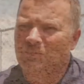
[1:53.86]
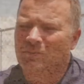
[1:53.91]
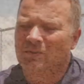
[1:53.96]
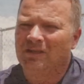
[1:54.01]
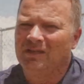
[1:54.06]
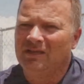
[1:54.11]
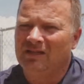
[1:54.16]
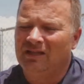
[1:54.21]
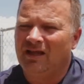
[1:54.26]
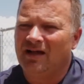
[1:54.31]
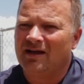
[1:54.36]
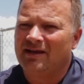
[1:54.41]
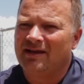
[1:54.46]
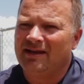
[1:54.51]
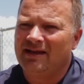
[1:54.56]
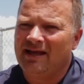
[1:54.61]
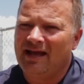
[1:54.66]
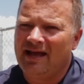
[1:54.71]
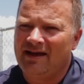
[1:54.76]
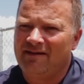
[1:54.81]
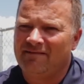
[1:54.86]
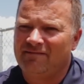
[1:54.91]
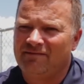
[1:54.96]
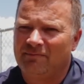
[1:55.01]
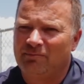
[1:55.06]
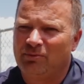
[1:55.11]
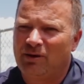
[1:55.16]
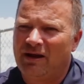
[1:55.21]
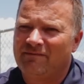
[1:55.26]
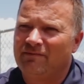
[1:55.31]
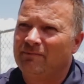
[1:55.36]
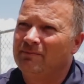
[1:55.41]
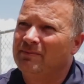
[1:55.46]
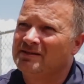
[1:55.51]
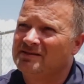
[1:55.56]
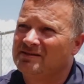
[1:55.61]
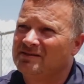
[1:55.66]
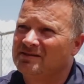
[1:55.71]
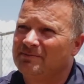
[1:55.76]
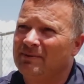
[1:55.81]
We're really lucky to have a private
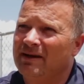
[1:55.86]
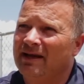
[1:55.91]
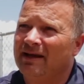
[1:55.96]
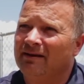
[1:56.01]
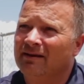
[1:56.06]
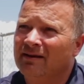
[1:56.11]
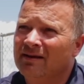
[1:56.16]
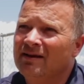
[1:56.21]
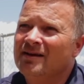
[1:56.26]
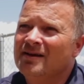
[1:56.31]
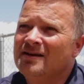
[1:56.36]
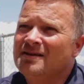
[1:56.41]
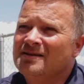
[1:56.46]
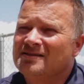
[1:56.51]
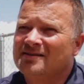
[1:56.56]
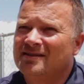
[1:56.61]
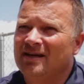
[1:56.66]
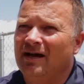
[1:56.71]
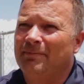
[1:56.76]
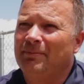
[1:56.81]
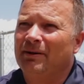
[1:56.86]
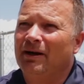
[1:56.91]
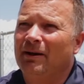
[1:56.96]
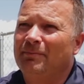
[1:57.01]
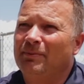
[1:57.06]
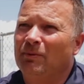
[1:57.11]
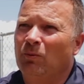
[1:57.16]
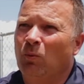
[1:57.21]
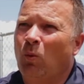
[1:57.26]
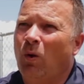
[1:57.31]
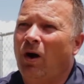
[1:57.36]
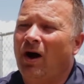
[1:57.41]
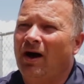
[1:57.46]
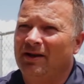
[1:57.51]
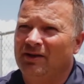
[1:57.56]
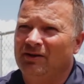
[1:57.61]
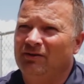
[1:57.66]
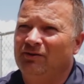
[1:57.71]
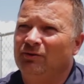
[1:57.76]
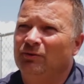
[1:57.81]
businessman step up and
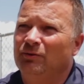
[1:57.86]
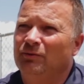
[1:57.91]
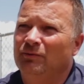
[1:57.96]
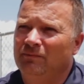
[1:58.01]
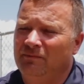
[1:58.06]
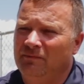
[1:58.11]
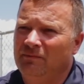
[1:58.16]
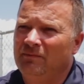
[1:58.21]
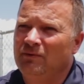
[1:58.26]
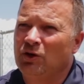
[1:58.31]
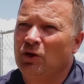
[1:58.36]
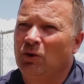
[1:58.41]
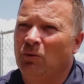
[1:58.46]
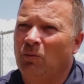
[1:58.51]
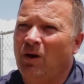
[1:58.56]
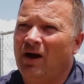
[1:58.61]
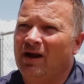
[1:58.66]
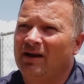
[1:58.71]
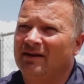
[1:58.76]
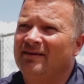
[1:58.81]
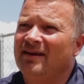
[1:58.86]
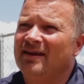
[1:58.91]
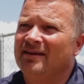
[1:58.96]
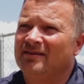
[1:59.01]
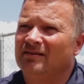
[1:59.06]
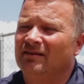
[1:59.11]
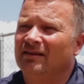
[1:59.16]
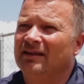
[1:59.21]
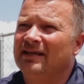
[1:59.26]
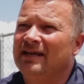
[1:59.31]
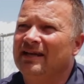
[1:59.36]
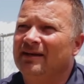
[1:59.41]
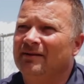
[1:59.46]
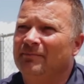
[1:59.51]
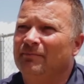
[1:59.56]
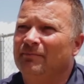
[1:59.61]
want to do, you know, want to take the lead